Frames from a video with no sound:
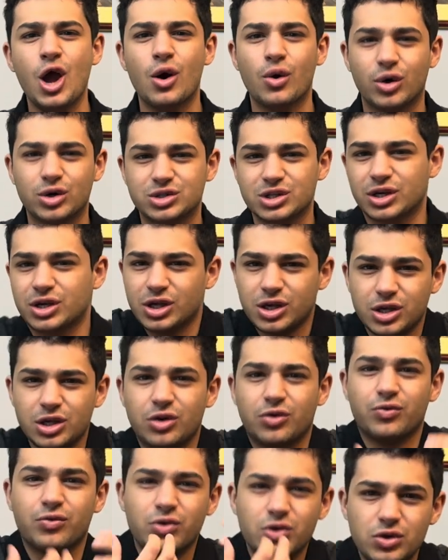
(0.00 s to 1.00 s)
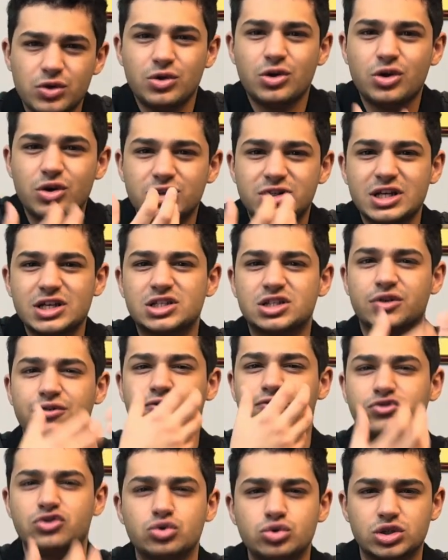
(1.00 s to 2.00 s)
Where it's like, you could taste the
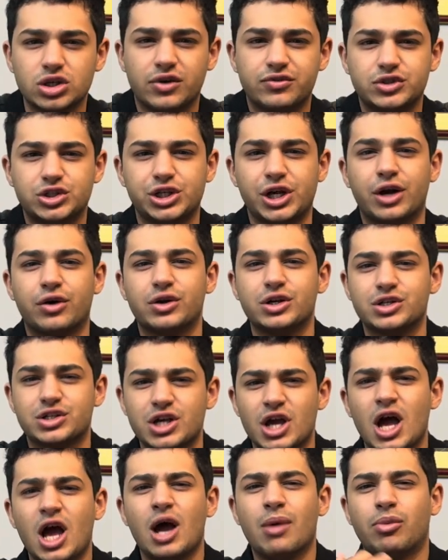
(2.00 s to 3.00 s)
fruit of cherries,